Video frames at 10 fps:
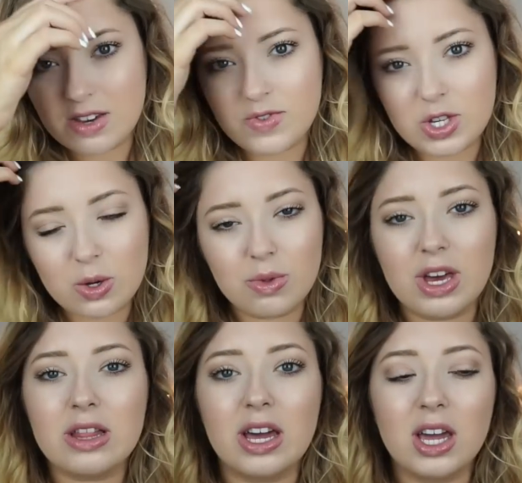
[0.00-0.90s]
gives you
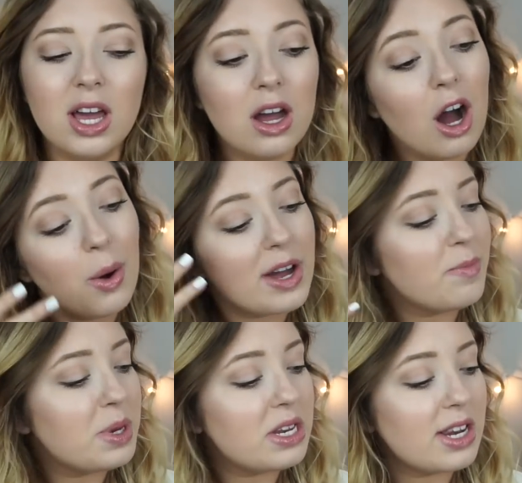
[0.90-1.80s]
that like, oh,
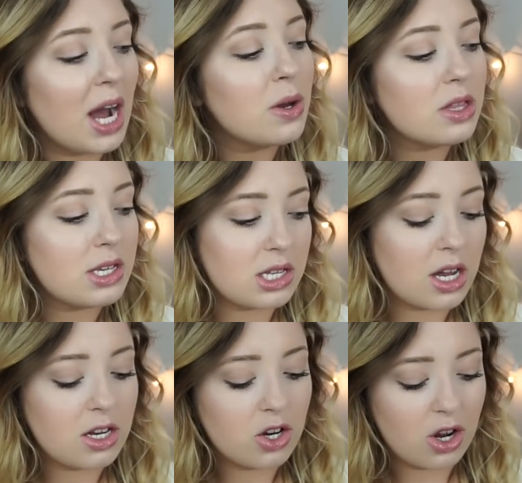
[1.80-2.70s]
I've been out in the
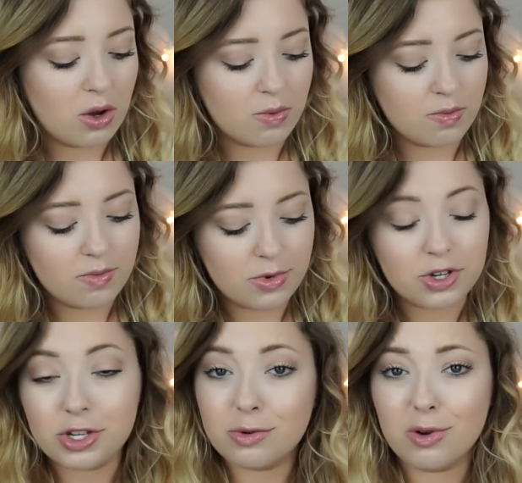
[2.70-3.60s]
sun, you know,
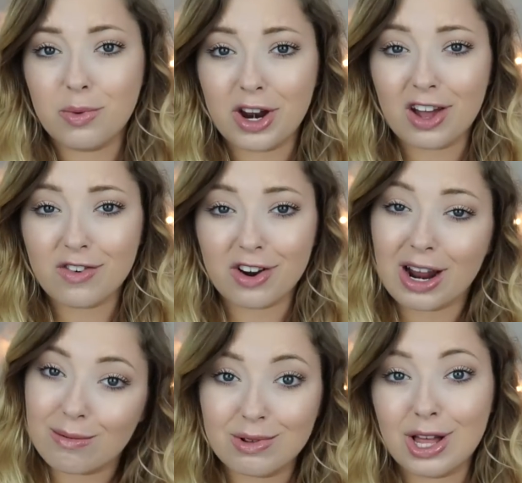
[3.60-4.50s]
doing whatever
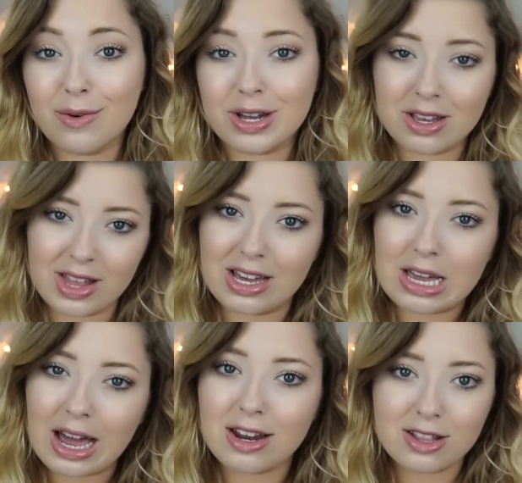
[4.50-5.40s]
and I'm glowing
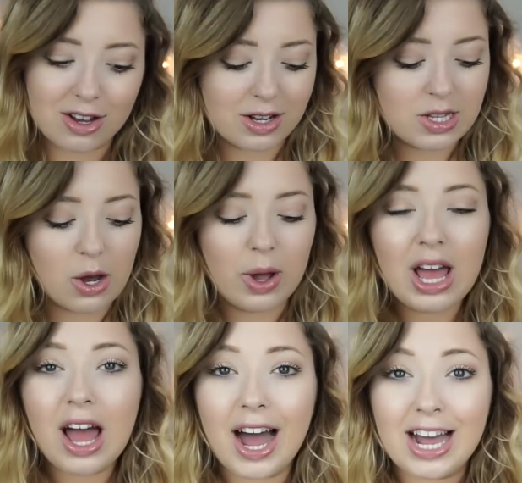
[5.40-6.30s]
like kind of look. So
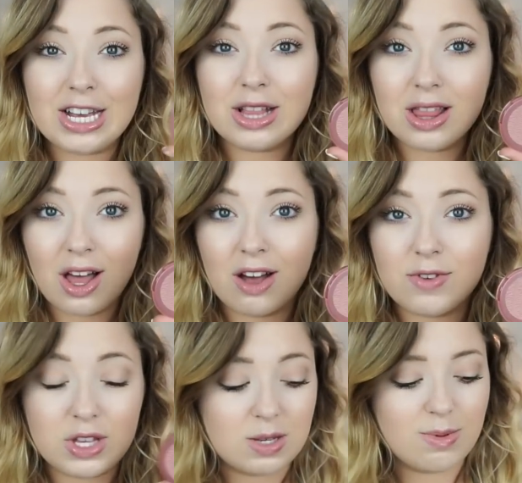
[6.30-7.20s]
I
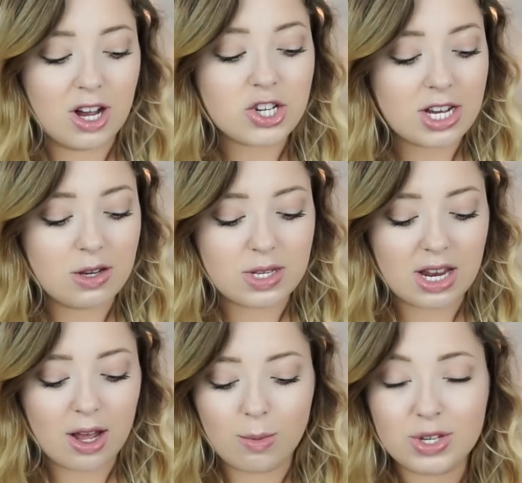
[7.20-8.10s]
love this blush. I use
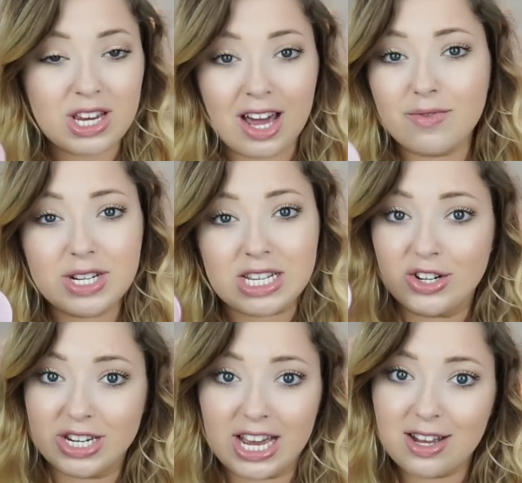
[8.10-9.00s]
it almost every
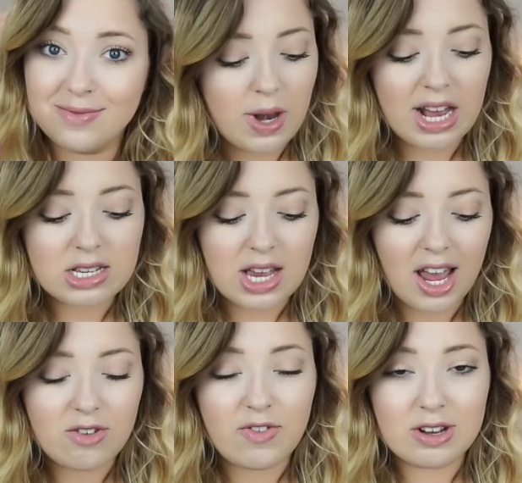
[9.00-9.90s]
single day. So next I
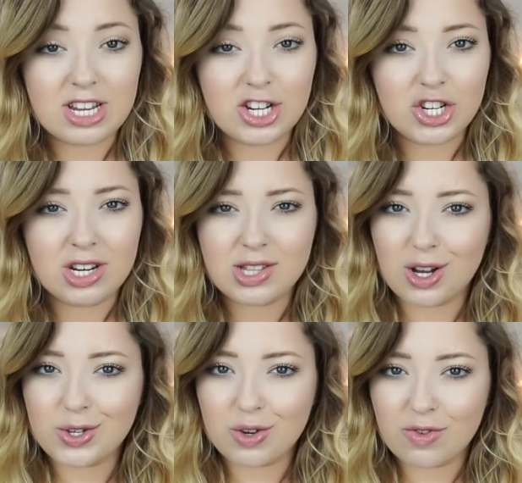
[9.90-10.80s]
have a foundation. It's
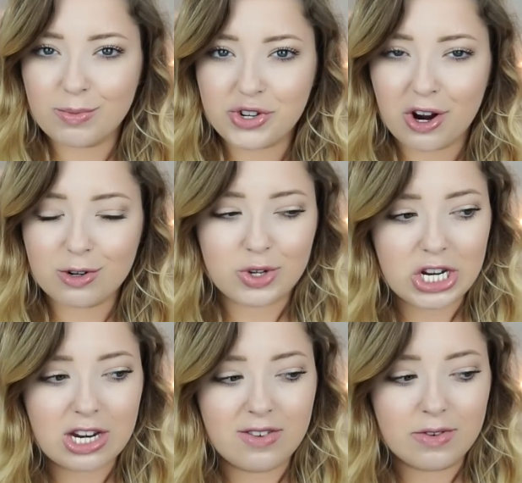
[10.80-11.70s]
also from Tarte, which
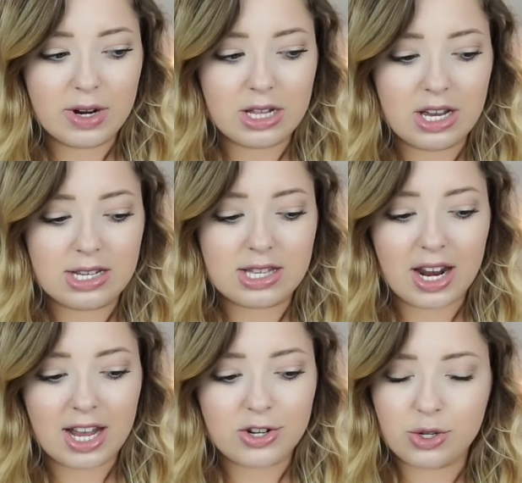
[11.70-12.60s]
I didn't even realize that
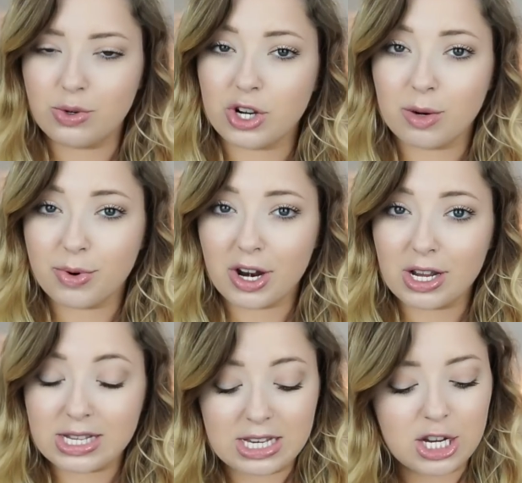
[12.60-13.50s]
I had two Tarte
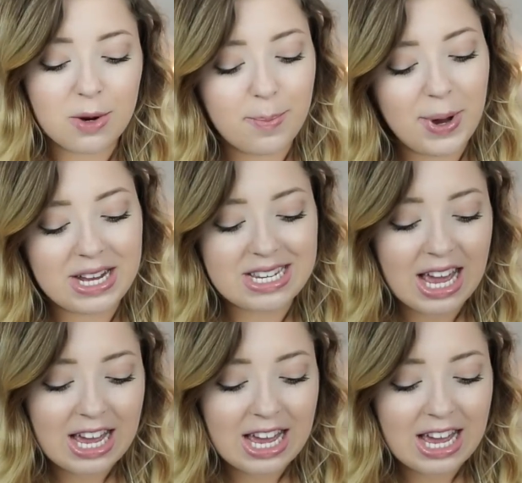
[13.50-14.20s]
products in here, but